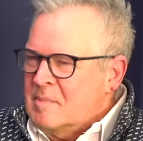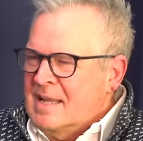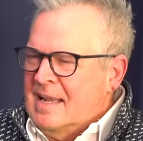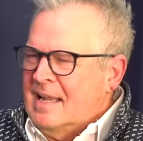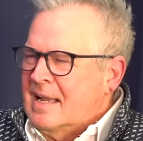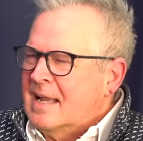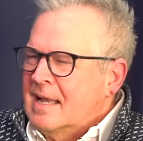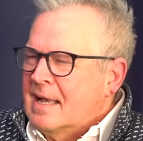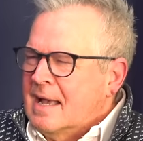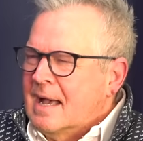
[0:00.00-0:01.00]
at me,
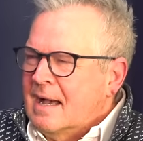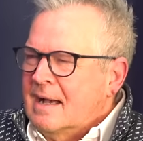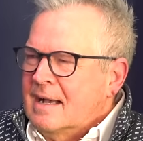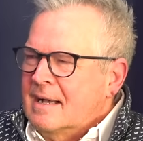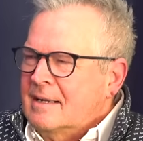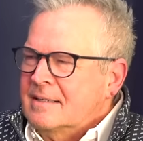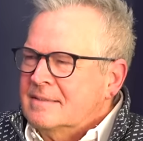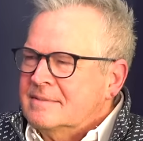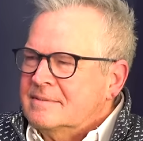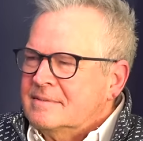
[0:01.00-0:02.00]
uh,
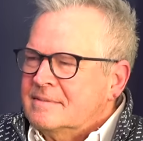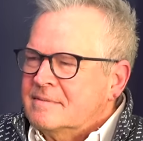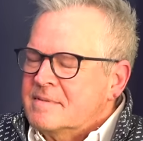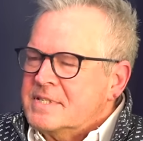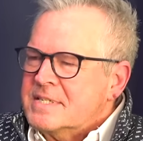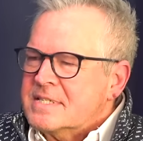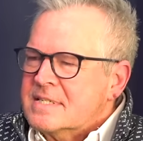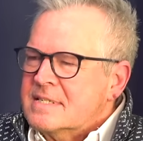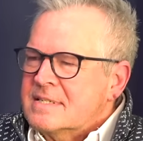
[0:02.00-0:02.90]
which is,